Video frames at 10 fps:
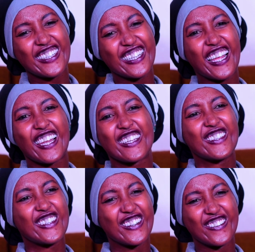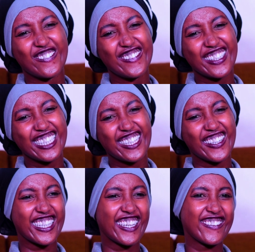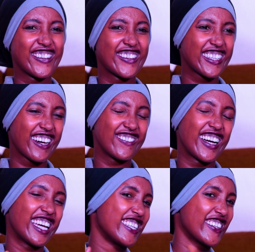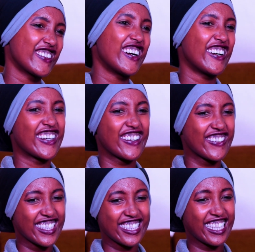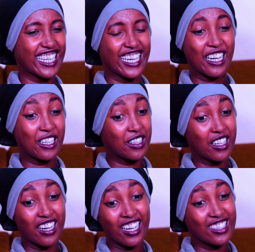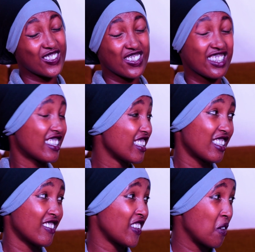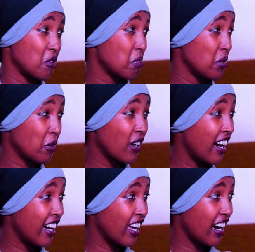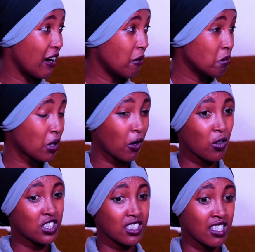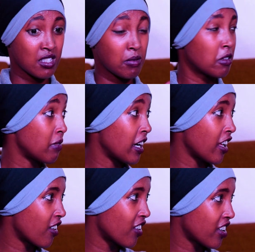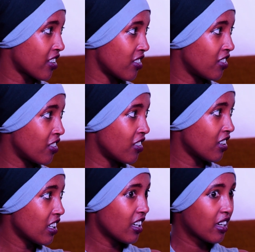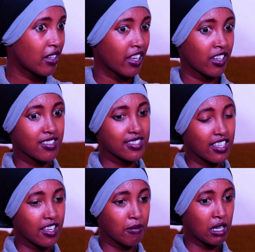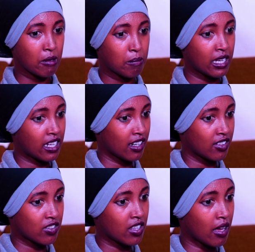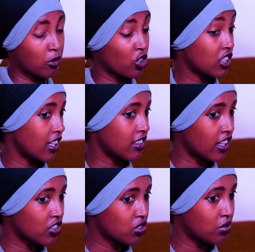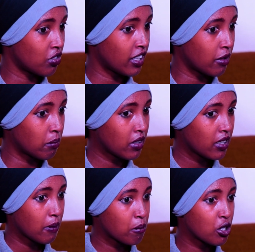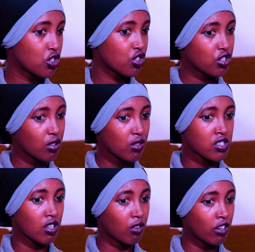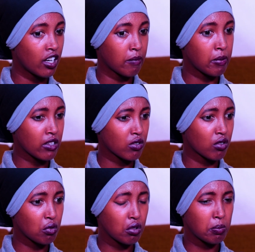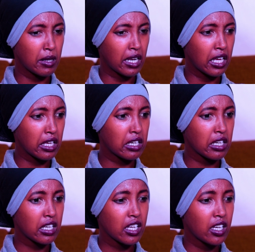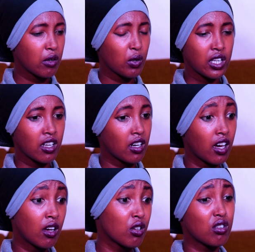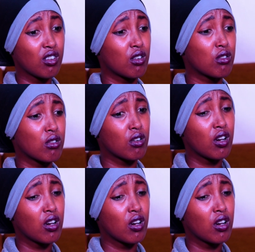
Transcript: Galatom, if kama ingekuwa wewe sila, I don't think if I would be where I am, because she has been my rock, you know. Like seeing my parents, I'm not attached to them. My shosho is the only person who would be like, when you know,